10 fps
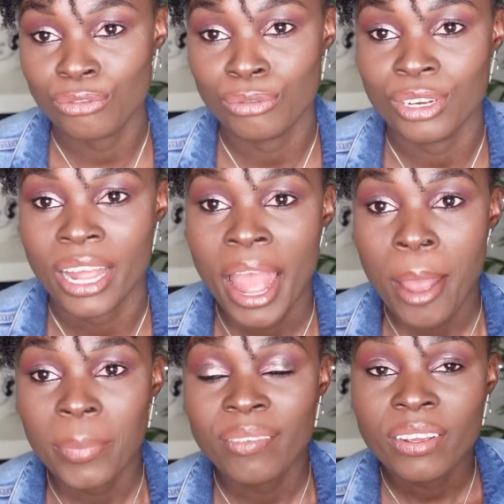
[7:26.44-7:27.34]
food?
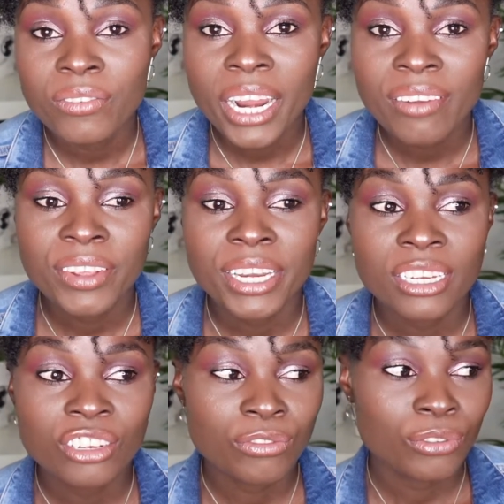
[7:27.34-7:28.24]
My favorite
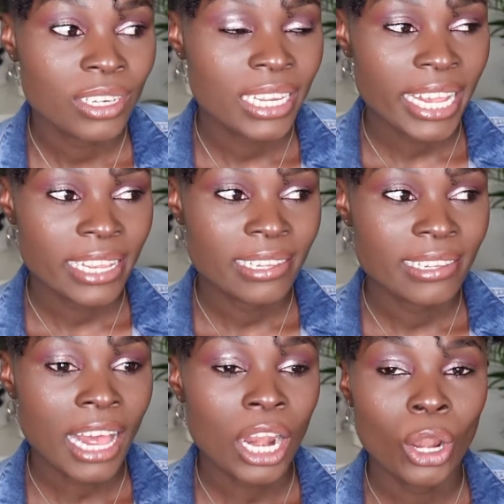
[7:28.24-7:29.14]
Finnish food is
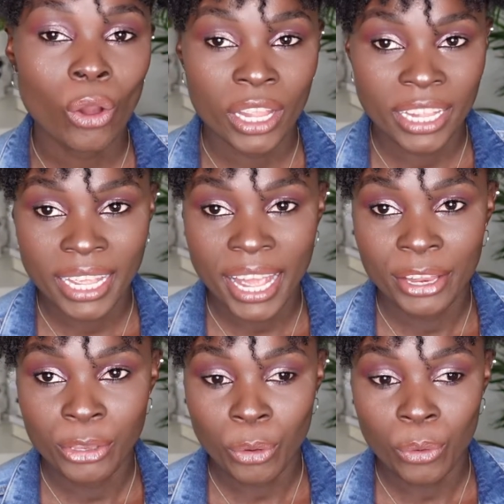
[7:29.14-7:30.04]

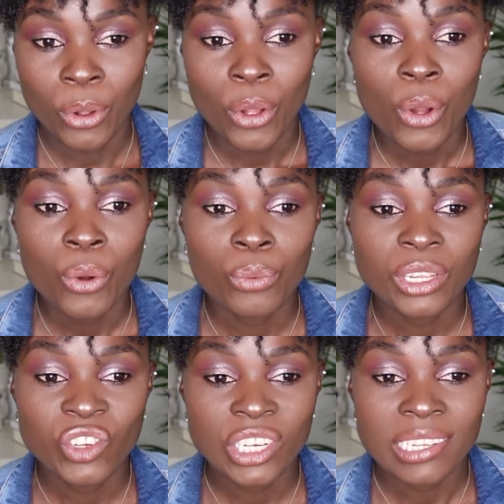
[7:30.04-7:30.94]
lohikeito,
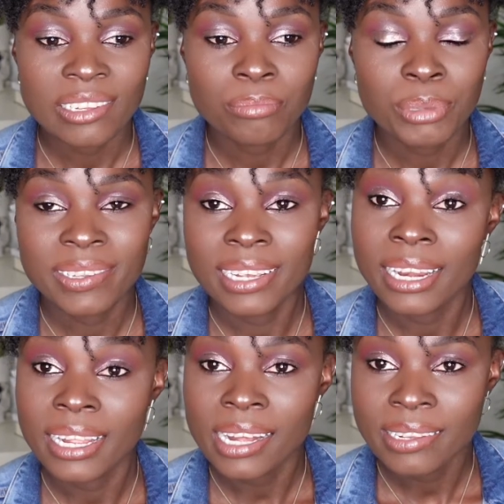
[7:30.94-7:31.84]
which is
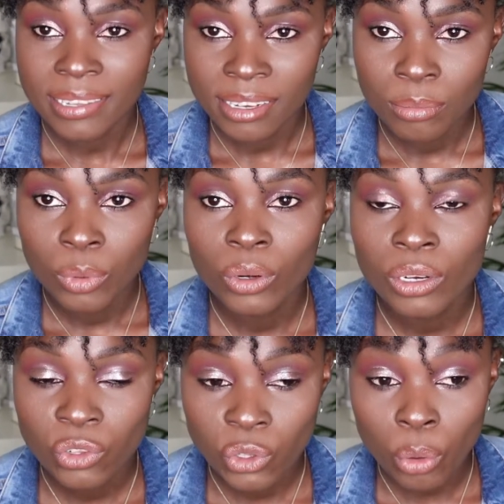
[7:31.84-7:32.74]
basically a
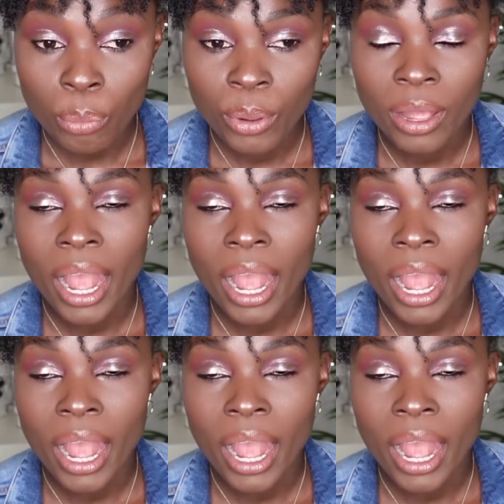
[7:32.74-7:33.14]
salmon soup.